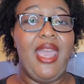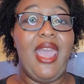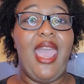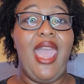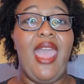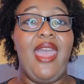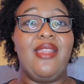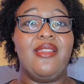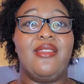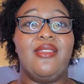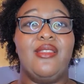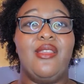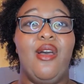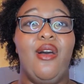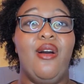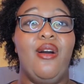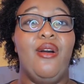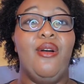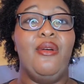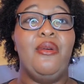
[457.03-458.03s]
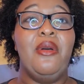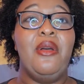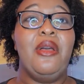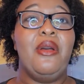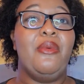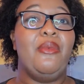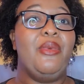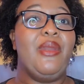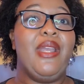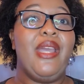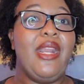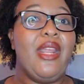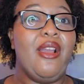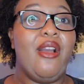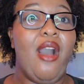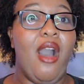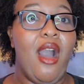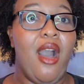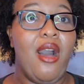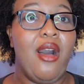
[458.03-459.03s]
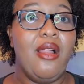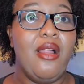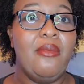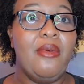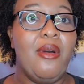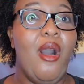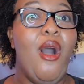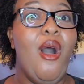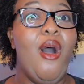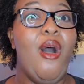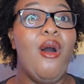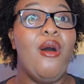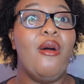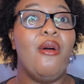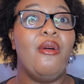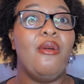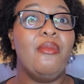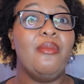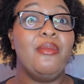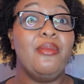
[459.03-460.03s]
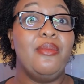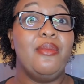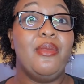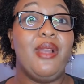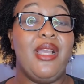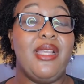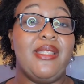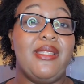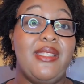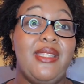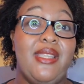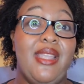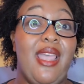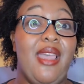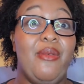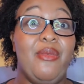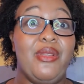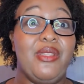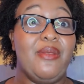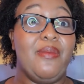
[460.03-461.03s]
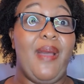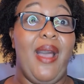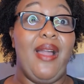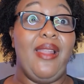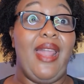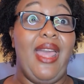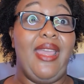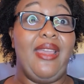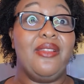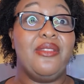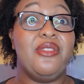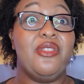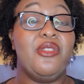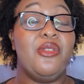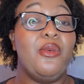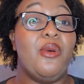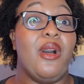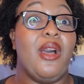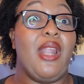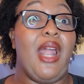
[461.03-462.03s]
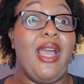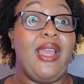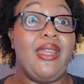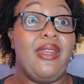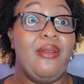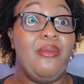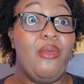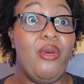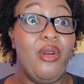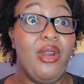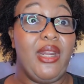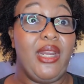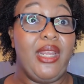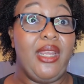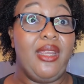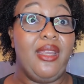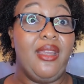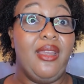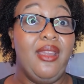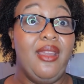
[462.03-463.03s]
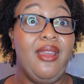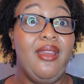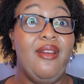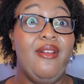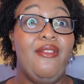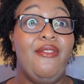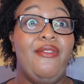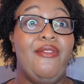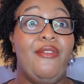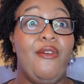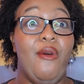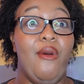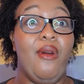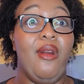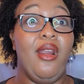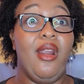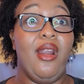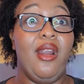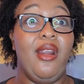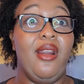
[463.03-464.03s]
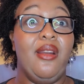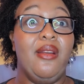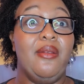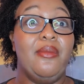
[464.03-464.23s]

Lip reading: And so we couldn't call home because it was about like 2 o'clock in the morning for